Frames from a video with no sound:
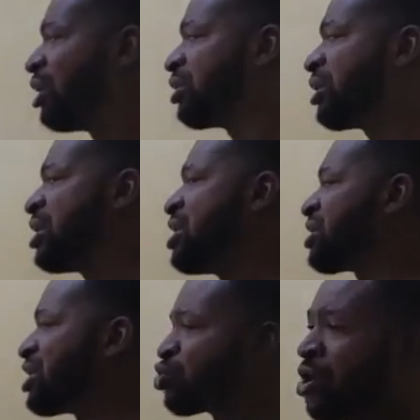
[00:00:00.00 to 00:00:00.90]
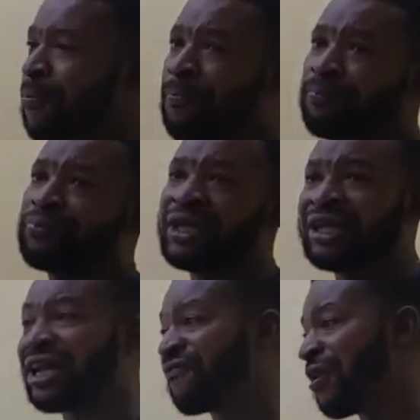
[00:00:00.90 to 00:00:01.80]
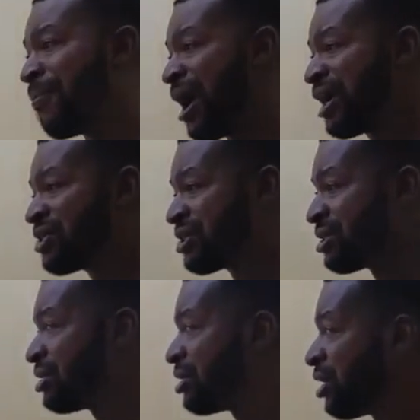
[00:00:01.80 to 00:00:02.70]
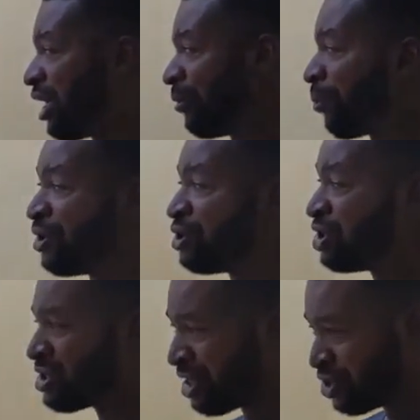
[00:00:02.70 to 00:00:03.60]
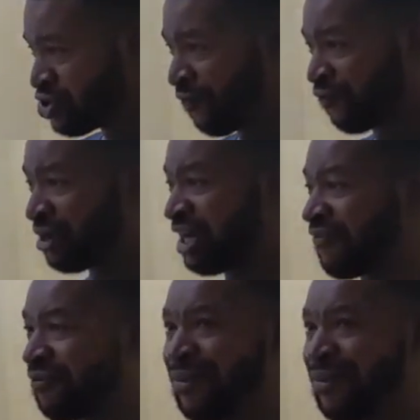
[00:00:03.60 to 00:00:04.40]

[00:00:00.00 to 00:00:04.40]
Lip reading: This is one thing that I've emerged in politics. It's a new field that I've